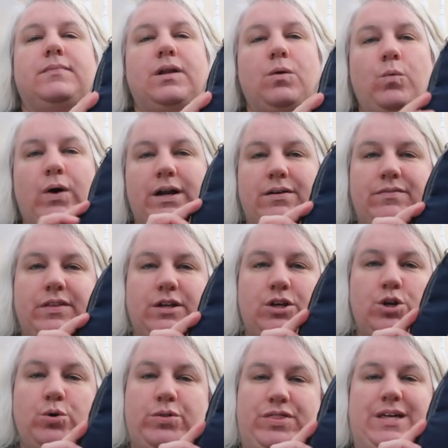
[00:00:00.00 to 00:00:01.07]
One of the
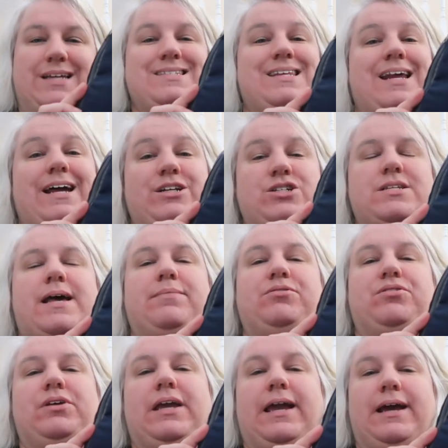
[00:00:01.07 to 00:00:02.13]
new things that I just
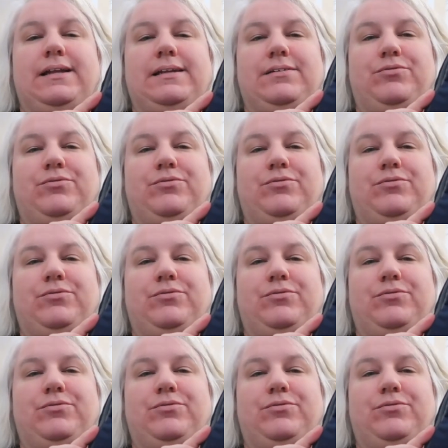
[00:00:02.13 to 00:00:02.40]
absolutely can't